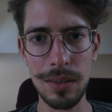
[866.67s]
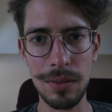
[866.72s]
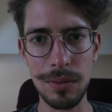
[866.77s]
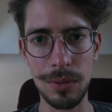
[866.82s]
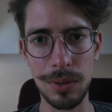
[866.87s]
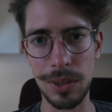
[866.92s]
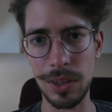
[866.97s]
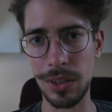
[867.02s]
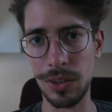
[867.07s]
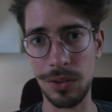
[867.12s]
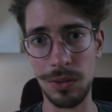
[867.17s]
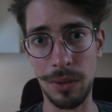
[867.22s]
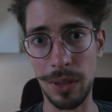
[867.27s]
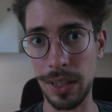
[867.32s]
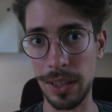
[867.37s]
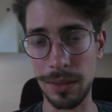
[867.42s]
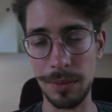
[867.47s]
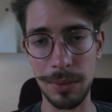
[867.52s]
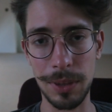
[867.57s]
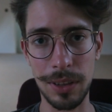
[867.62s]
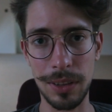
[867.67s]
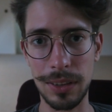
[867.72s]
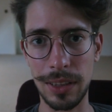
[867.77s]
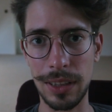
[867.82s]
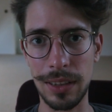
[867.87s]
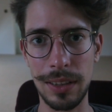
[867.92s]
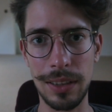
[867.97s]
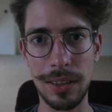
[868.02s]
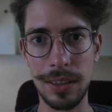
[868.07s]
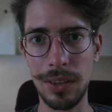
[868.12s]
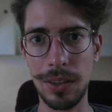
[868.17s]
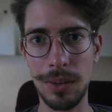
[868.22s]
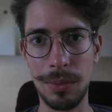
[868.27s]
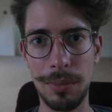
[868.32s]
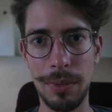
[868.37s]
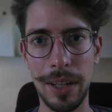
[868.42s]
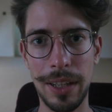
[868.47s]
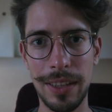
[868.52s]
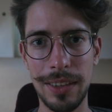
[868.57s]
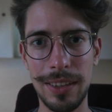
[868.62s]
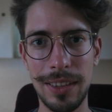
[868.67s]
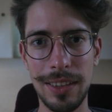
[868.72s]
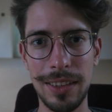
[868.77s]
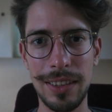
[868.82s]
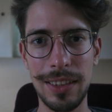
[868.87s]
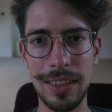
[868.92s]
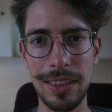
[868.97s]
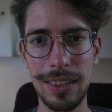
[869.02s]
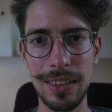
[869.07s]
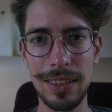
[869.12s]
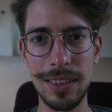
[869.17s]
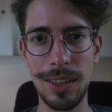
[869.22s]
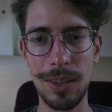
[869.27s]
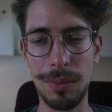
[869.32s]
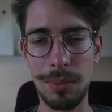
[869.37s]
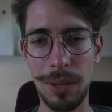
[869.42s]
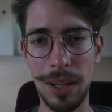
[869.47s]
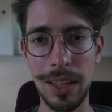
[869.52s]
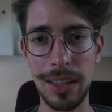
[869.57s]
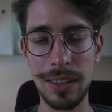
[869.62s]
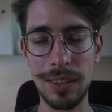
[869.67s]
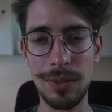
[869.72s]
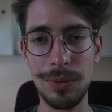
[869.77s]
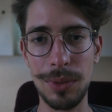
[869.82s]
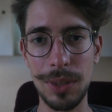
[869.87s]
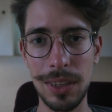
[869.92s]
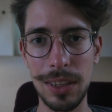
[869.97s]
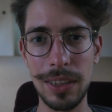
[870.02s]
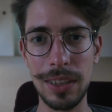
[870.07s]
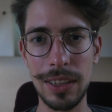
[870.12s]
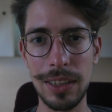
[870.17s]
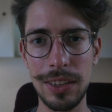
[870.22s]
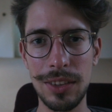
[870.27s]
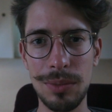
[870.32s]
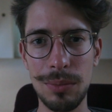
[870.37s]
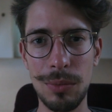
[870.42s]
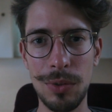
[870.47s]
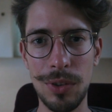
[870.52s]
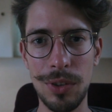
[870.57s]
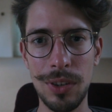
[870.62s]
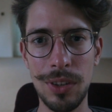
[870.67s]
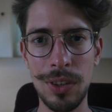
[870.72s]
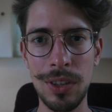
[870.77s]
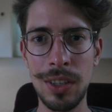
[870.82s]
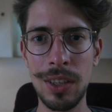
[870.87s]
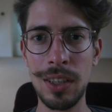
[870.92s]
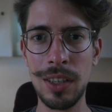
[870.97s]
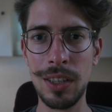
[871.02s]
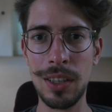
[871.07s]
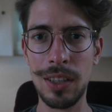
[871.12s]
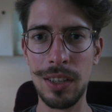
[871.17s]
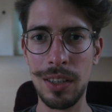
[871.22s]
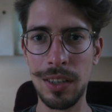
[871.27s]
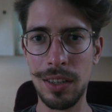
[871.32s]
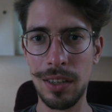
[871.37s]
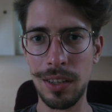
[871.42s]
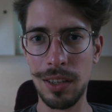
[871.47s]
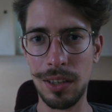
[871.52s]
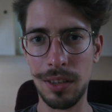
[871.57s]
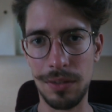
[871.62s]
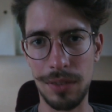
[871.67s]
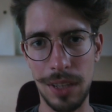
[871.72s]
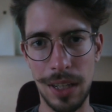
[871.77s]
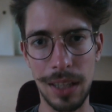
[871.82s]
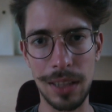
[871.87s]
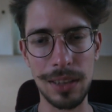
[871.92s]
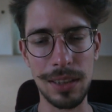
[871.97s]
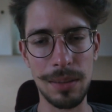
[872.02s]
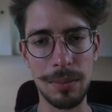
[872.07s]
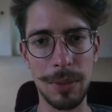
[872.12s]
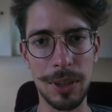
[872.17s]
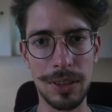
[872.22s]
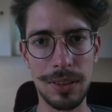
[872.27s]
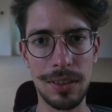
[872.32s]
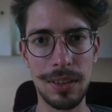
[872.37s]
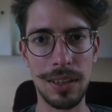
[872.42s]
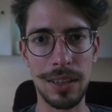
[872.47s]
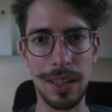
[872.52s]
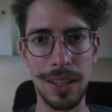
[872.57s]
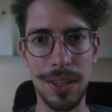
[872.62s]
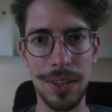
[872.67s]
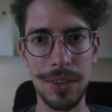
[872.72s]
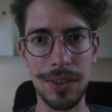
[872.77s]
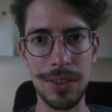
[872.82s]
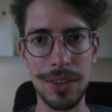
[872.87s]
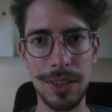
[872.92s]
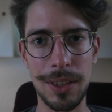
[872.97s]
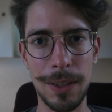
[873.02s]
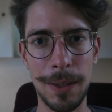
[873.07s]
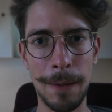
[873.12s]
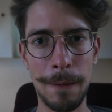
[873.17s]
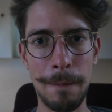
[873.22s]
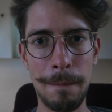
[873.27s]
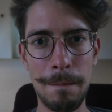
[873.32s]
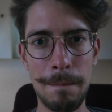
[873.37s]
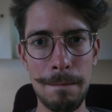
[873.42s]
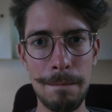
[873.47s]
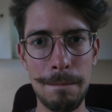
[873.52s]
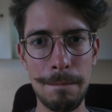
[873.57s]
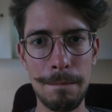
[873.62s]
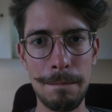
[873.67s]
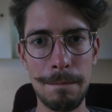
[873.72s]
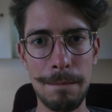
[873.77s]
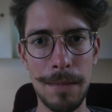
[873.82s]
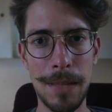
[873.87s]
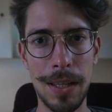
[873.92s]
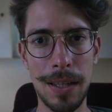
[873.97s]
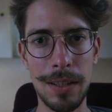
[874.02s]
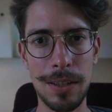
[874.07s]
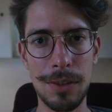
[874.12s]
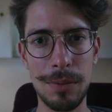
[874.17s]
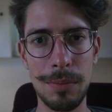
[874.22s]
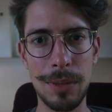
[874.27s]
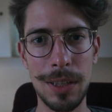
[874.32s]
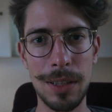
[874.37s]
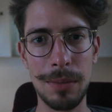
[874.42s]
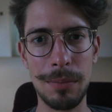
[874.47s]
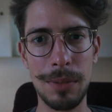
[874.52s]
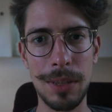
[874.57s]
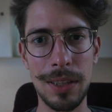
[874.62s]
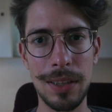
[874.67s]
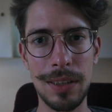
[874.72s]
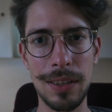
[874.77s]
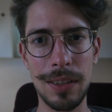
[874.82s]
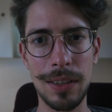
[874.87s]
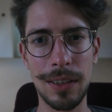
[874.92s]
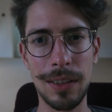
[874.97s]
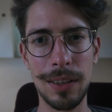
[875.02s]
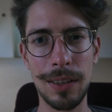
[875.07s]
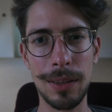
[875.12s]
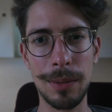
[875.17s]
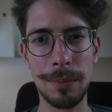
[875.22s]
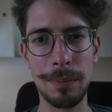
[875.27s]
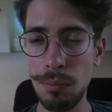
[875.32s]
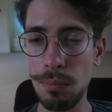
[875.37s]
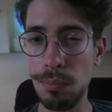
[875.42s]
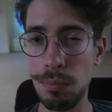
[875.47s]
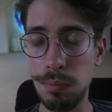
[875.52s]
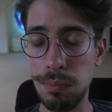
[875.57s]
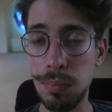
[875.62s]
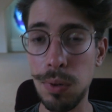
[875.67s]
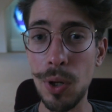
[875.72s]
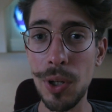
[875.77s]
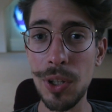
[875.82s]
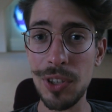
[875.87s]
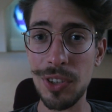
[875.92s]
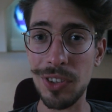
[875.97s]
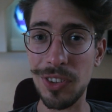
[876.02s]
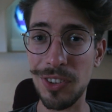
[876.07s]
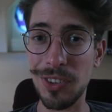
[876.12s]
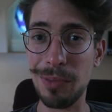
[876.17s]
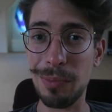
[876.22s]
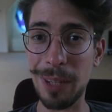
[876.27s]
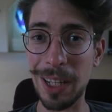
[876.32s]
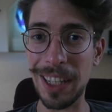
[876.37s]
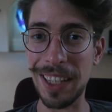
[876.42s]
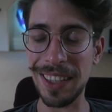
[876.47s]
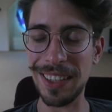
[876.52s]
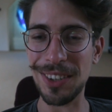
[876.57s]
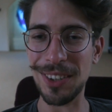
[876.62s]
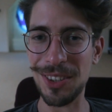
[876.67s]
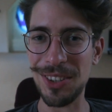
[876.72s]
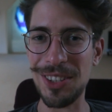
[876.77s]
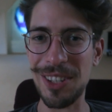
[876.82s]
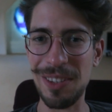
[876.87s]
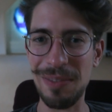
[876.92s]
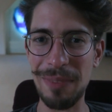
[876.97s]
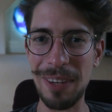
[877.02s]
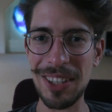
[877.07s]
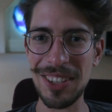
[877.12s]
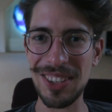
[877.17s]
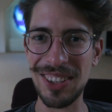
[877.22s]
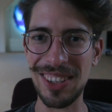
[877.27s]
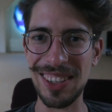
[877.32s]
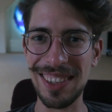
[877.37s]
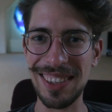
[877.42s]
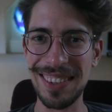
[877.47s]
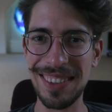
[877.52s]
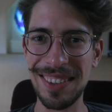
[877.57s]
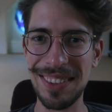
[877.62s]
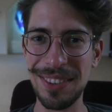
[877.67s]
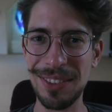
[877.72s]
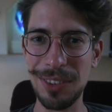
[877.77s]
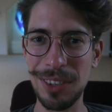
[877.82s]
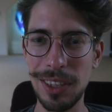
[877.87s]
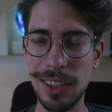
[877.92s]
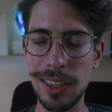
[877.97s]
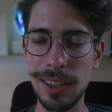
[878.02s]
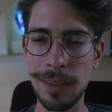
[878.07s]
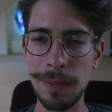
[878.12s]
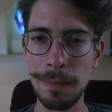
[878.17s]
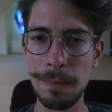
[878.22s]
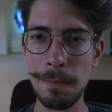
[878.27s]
which is great because I think our planet really needs more of the healthy masculine energy, and it's been a bit poisoned by the toxic masculine, really.